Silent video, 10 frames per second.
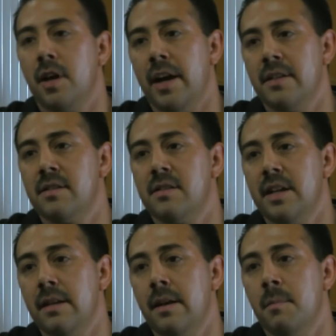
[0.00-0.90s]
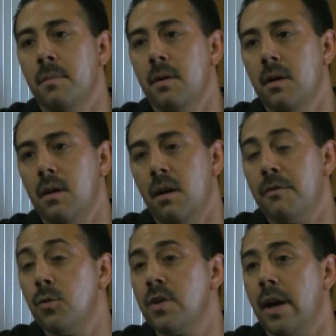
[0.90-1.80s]
I had seen them a
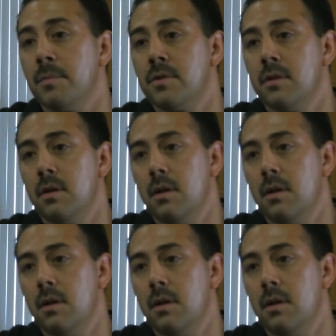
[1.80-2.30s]
few times,